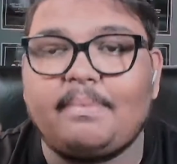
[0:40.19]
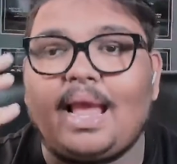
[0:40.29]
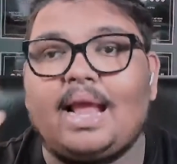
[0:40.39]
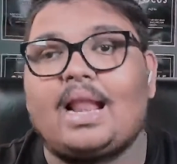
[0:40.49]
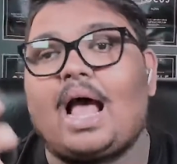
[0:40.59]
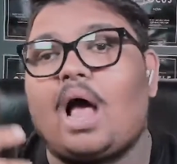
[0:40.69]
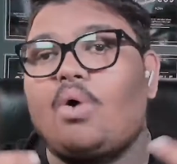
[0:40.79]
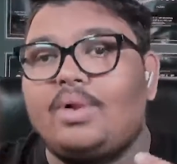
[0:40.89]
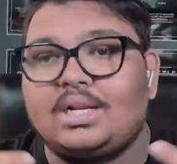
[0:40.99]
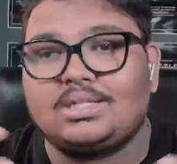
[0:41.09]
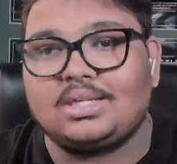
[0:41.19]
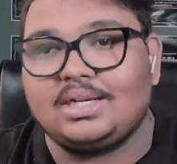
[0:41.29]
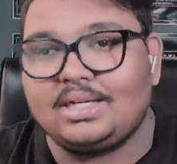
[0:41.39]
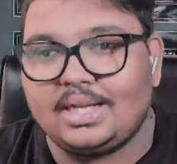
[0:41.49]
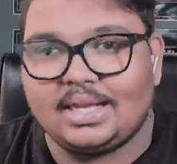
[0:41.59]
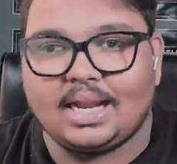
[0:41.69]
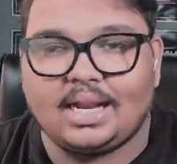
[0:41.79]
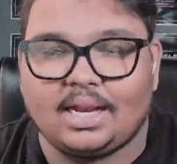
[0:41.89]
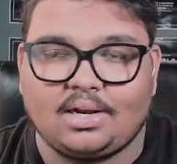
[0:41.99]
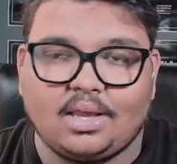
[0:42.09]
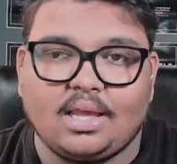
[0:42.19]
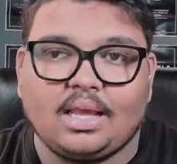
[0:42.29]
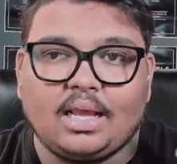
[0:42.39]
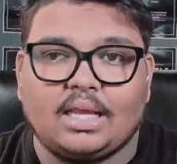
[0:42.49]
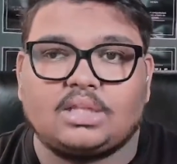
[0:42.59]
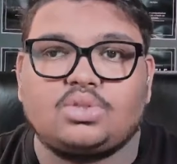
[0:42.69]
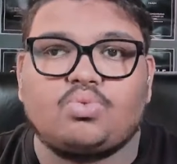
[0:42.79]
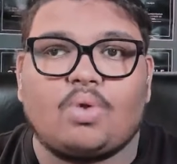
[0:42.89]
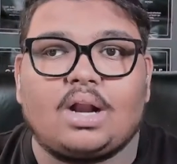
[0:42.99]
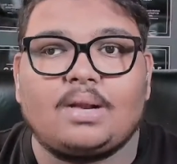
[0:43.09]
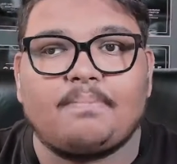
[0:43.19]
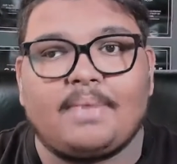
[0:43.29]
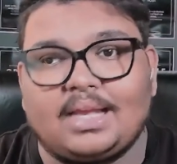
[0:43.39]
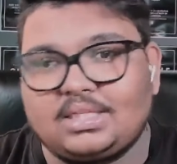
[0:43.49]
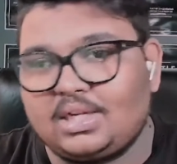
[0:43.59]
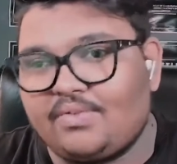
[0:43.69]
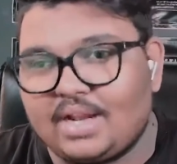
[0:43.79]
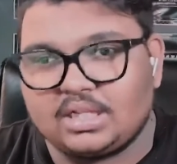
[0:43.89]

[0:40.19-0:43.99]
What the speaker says: and how it is integrated is what makes it very